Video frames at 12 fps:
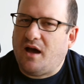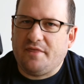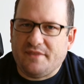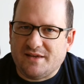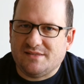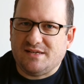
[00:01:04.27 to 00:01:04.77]
I
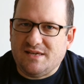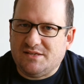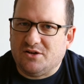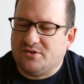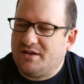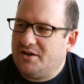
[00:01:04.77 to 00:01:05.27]
think it's
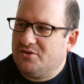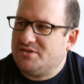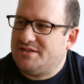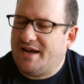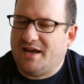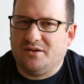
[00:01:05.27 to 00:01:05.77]
easier to
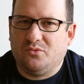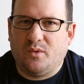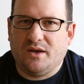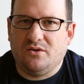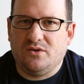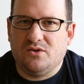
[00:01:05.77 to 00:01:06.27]
understand
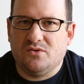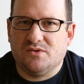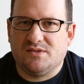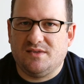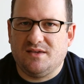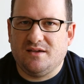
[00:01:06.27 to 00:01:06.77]
when you
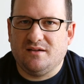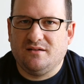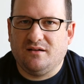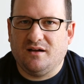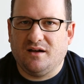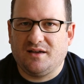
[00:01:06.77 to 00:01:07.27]
use the
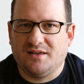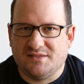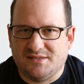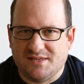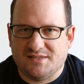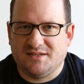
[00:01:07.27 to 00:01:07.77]

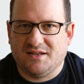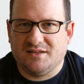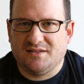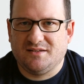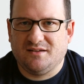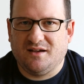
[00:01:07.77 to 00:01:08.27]

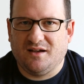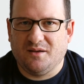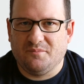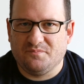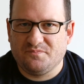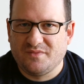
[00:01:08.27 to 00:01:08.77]
consistent
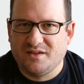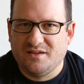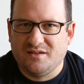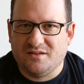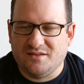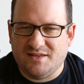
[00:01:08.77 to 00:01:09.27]

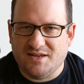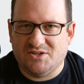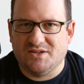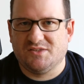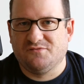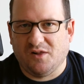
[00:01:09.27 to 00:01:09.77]

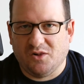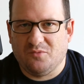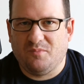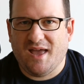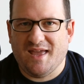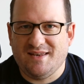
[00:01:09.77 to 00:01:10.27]
digits
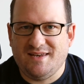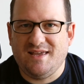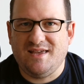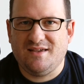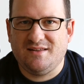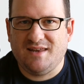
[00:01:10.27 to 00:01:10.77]
followed by a
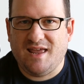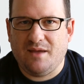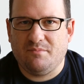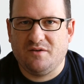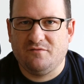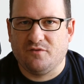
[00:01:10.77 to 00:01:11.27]
D
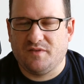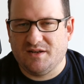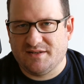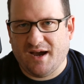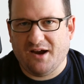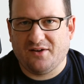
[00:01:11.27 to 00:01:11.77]
name for the
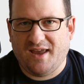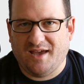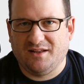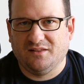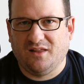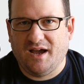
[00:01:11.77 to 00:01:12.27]
entire
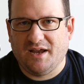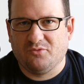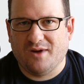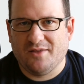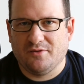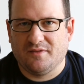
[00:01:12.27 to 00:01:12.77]
Canon line
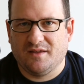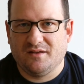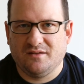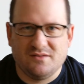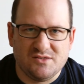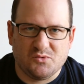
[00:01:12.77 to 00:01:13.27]
rather
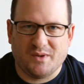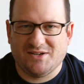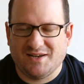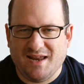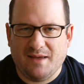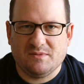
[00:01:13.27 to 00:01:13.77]
than
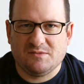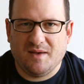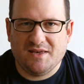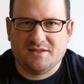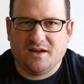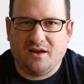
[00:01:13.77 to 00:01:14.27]
switching names
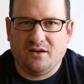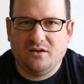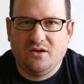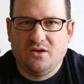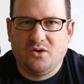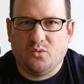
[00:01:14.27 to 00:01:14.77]
based on
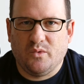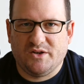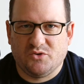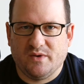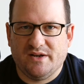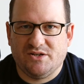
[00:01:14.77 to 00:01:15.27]

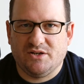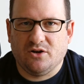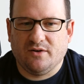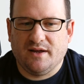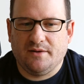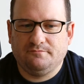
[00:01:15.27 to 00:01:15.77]
which region
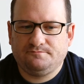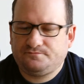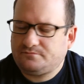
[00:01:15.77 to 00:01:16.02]
you're in.